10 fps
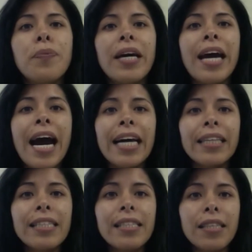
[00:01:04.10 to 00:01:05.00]
by
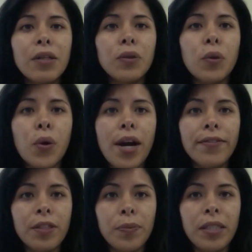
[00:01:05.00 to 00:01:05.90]
highly skilled
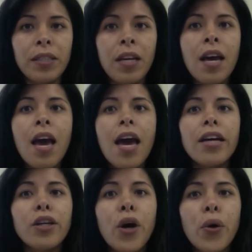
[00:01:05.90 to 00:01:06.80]
craftsmen
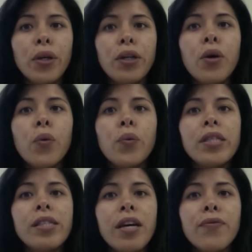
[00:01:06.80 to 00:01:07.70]
and coated
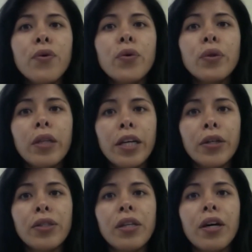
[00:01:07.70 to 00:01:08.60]
with several
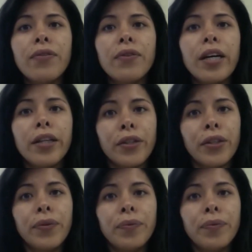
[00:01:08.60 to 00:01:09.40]
layers of lacquer.